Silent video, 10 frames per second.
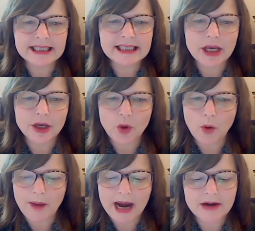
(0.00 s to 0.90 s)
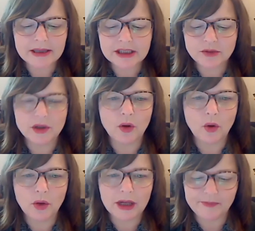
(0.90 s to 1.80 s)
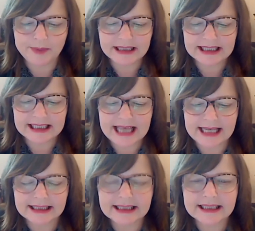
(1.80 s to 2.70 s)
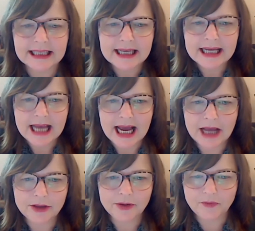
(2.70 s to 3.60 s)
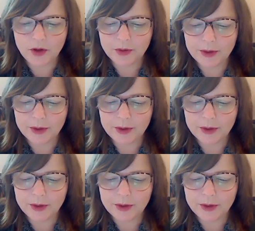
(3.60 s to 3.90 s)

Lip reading: Your parents will all have been sent the following